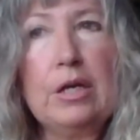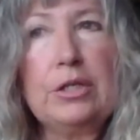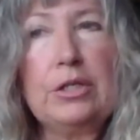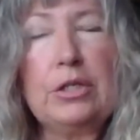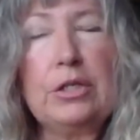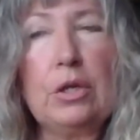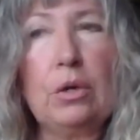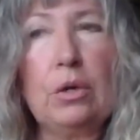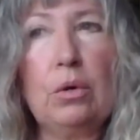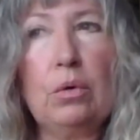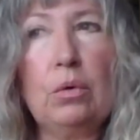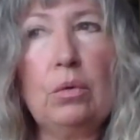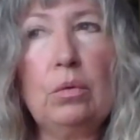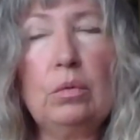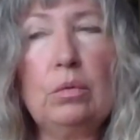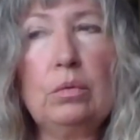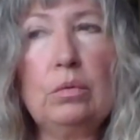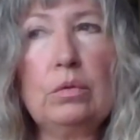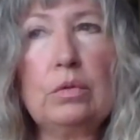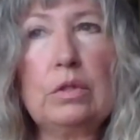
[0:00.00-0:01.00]

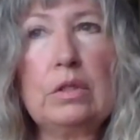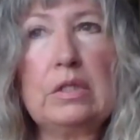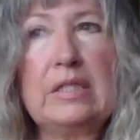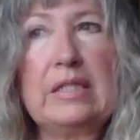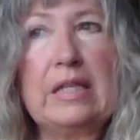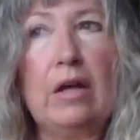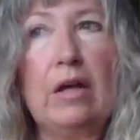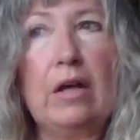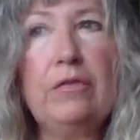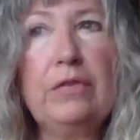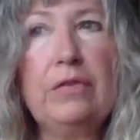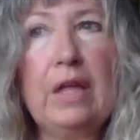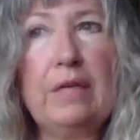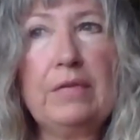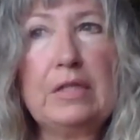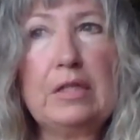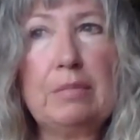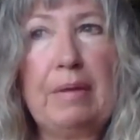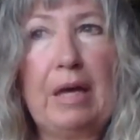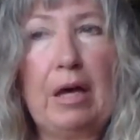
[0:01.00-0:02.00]
So self-love
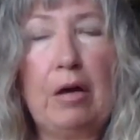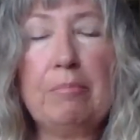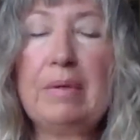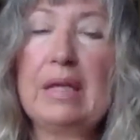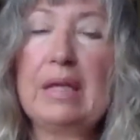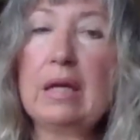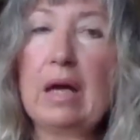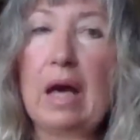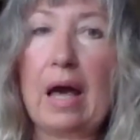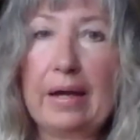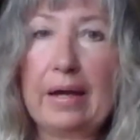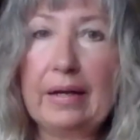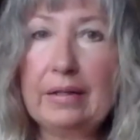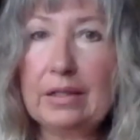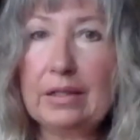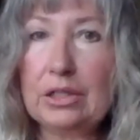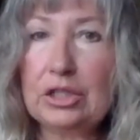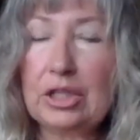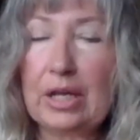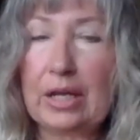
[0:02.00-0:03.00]
is about being
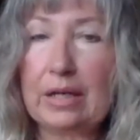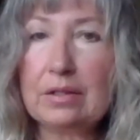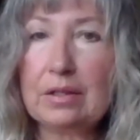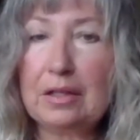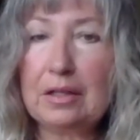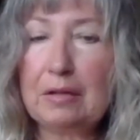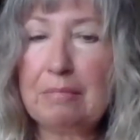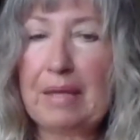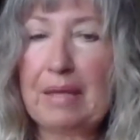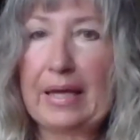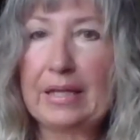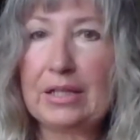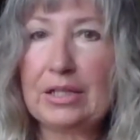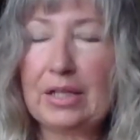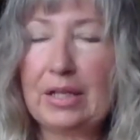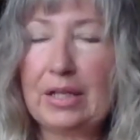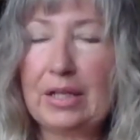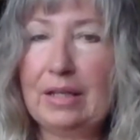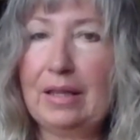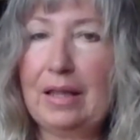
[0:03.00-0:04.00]
kind and gentle and
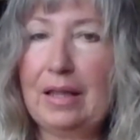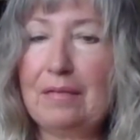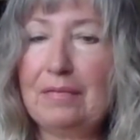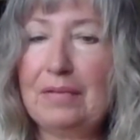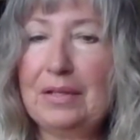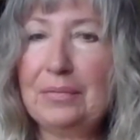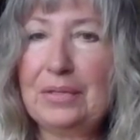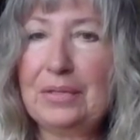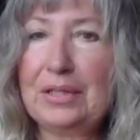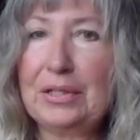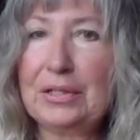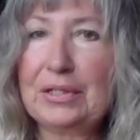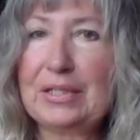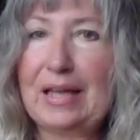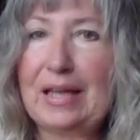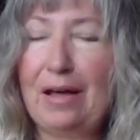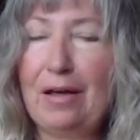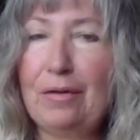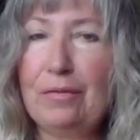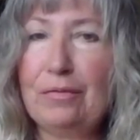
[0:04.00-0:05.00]
patient and loving with
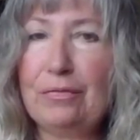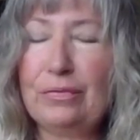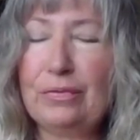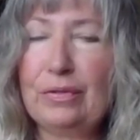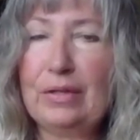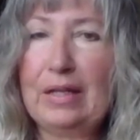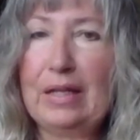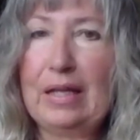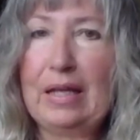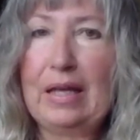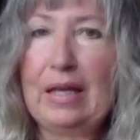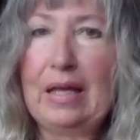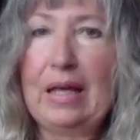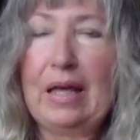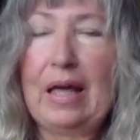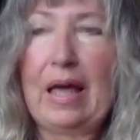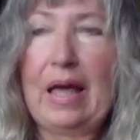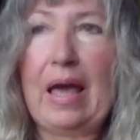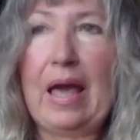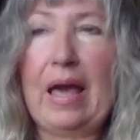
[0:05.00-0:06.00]
yourself,
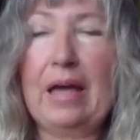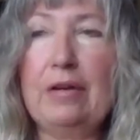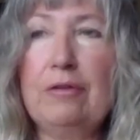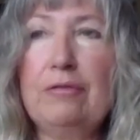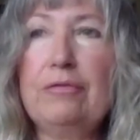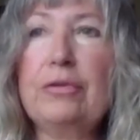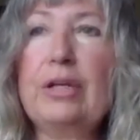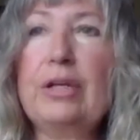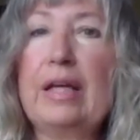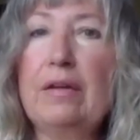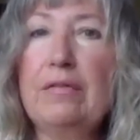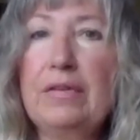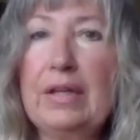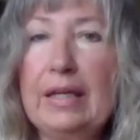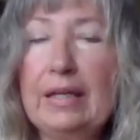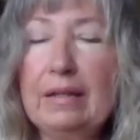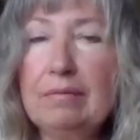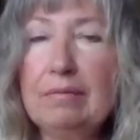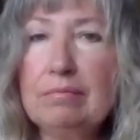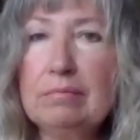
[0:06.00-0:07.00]
and
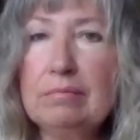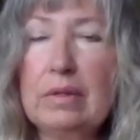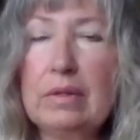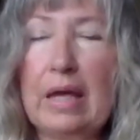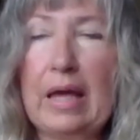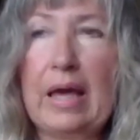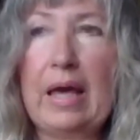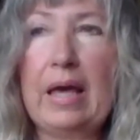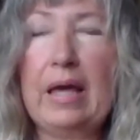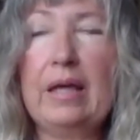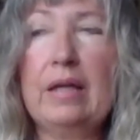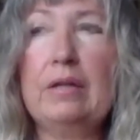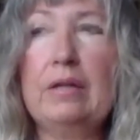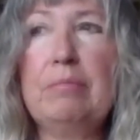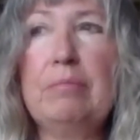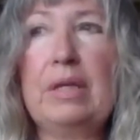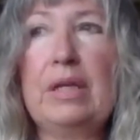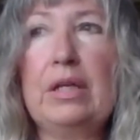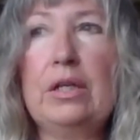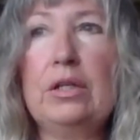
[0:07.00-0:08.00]
forgiving
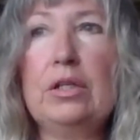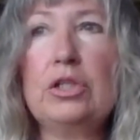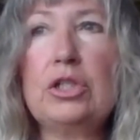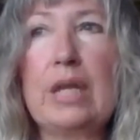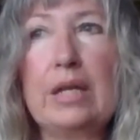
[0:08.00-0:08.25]
and being